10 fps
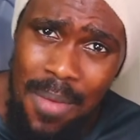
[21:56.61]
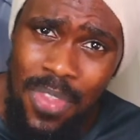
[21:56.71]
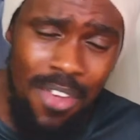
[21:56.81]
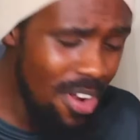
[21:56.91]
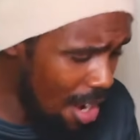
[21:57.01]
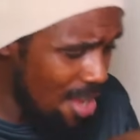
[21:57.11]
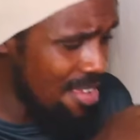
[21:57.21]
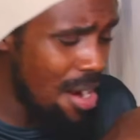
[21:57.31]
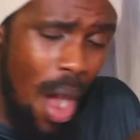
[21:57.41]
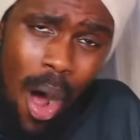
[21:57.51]
Even lost
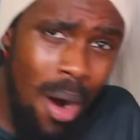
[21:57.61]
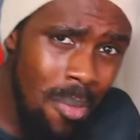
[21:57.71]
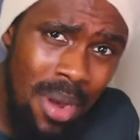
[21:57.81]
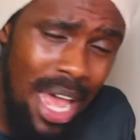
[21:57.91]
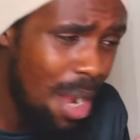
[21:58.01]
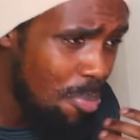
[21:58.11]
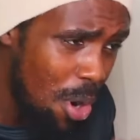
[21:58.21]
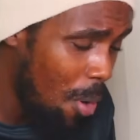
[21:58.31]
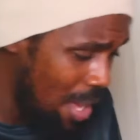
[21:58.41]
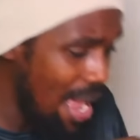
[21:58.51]
an arm. Like,
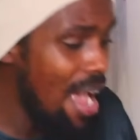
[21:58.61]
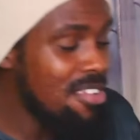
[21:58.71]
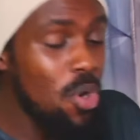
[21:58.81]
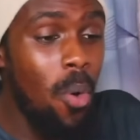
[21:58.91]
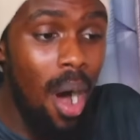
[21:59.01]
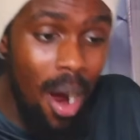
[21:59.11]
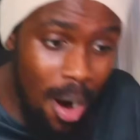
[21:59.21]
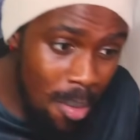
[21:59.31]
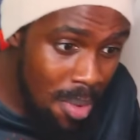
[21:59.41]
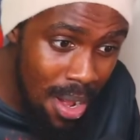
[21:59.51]
bro, he has no
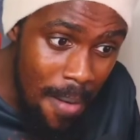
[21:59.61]
arm.